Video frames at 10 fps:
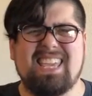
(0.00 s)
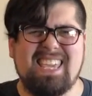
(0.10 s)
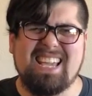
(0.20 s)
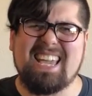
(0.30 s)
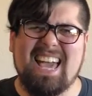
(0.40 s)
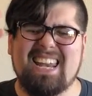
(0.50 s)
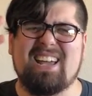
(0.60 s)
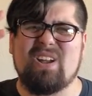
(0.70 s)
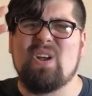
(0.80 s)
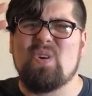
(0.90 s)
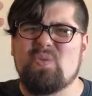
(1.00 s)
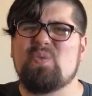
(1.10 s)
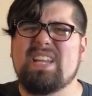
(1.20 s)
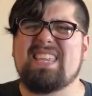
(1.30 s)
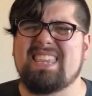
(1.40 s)
you gotta
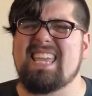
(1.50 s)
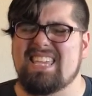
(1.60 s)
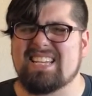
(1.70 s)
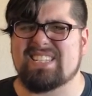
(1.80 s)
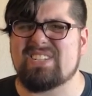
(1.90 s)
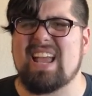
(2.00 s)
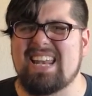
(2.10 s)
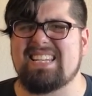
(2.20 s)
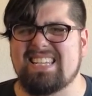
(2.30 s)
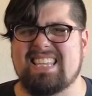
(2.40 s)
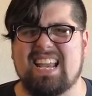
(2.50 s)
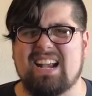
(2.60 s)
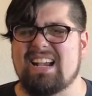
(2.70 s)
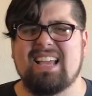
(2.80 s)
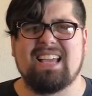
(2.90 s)
rethink your strategy there.